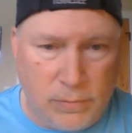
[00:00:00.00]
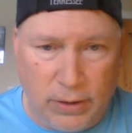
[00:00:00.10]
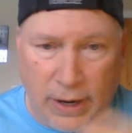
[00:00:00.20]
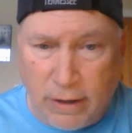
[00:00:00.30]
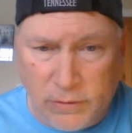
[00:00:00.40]

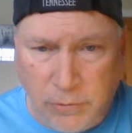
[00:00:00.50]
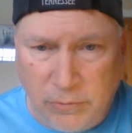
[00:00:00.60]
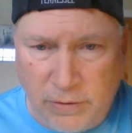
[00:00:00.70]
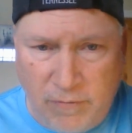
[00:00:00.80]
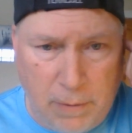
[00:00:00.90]

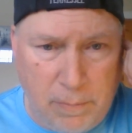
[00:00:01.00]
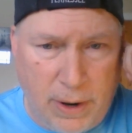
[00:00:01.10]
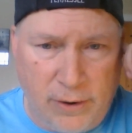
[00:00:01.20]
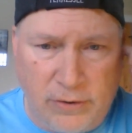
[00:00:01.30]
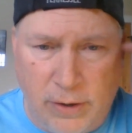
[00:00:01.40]
lycanthropes and
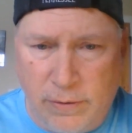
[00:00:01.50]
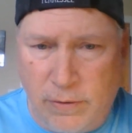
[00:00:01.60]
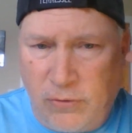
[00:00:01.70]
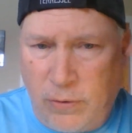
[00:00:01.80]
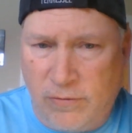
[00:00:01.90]
vampires and
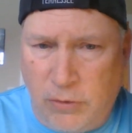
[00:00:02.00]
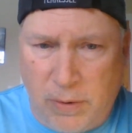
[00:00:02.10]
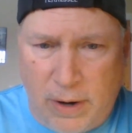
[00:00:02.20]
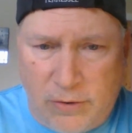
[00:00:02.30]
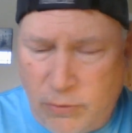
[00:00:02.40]
other sort of
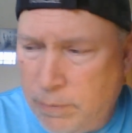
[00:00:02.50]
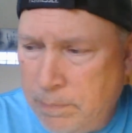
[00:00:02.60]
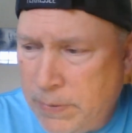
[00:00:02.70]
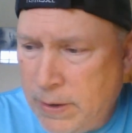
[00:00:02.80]
supernatural